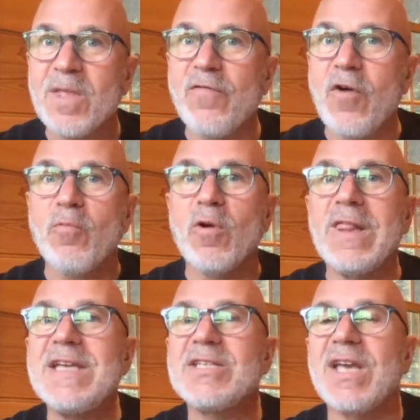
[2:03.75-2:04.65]
from
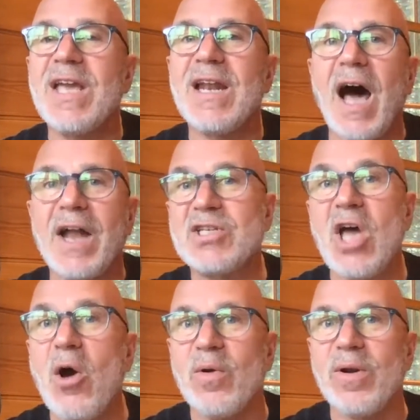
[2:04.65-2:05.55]
releasing it on his
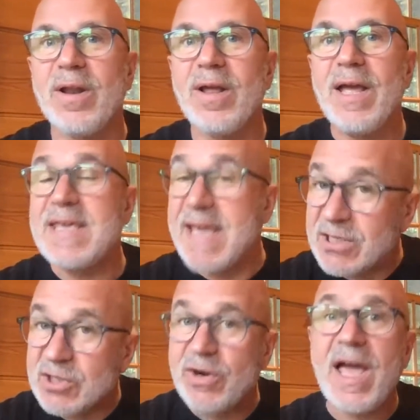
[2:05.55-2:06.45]
own.
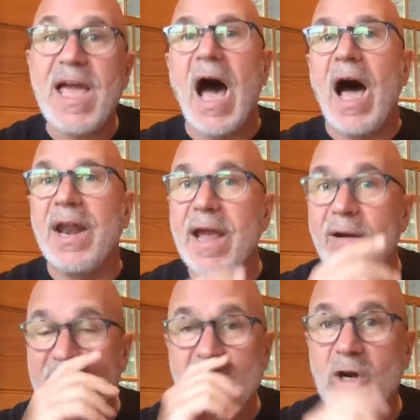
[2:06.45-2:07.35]
Yesterday on air,
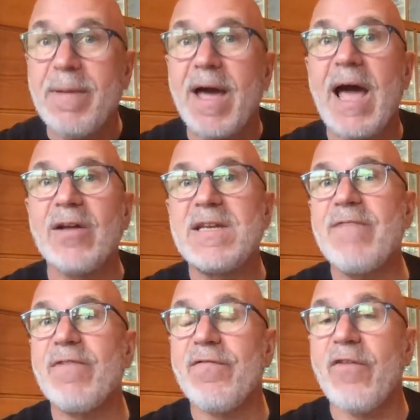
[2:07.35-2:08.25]
I talked about how
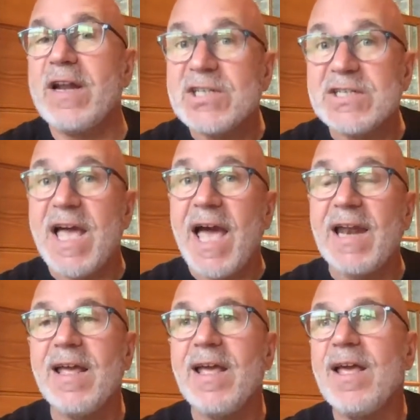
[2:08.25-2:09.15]
David French
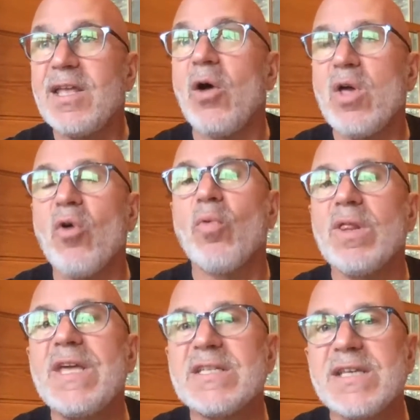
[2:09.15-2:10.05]
said, you know, he'll
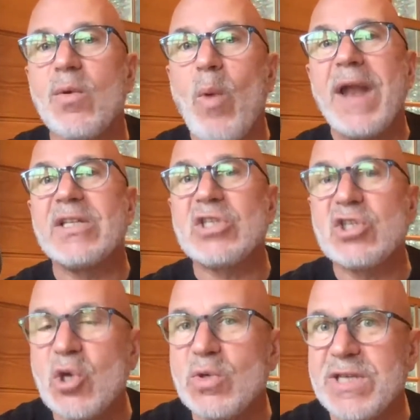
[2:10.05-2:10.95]
release it when it
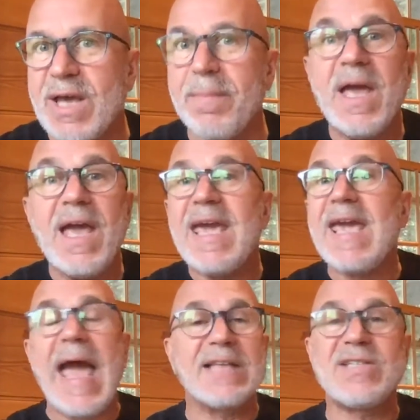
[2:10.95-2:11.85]
suits him. He
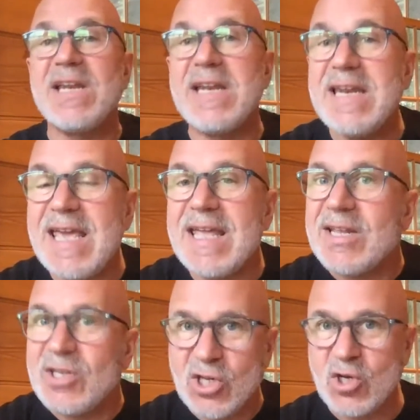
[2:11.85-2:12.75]
hasn't
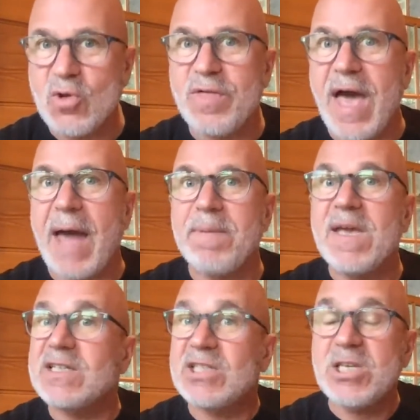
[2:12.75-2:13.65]
needed to do that
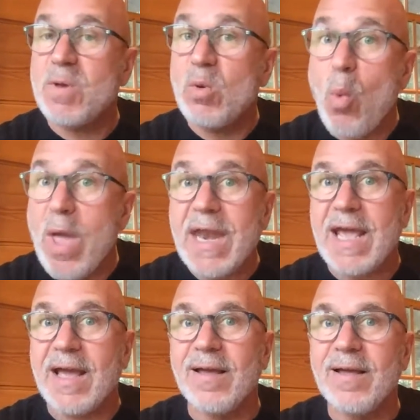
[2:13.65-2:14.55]
because he's been
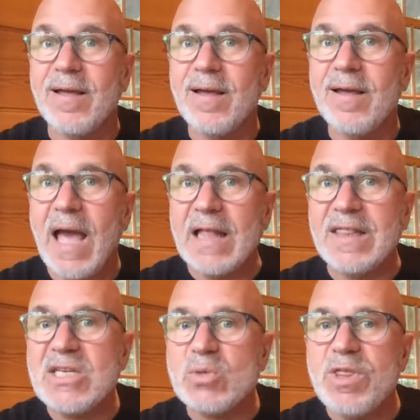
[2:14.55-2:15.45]
winning, at
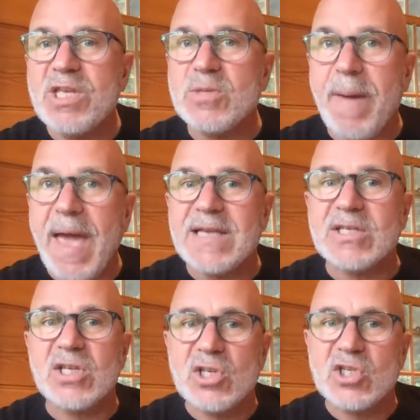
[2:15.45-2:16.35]
least with his
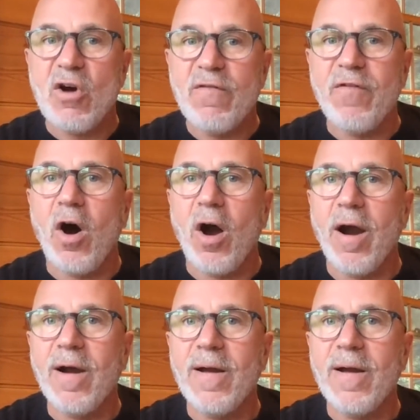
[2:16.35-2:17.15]
base so far.